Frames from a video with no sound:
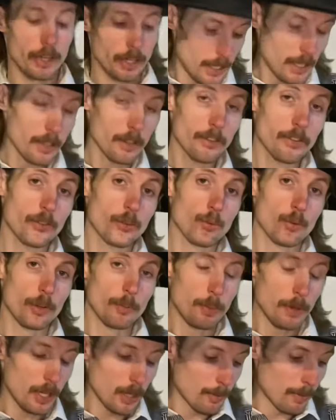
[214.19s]
This would
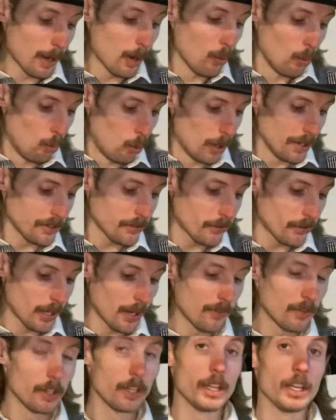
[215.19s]
be about
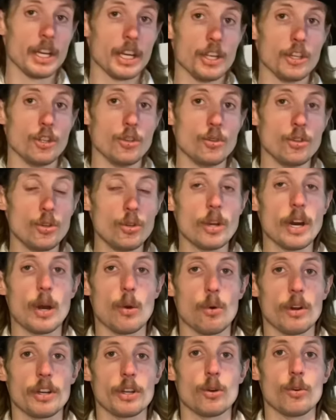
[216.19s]
170, and you do not
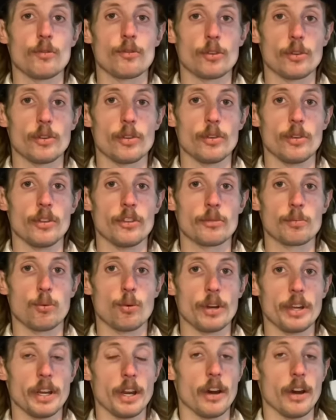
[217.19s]
want to go further than this point.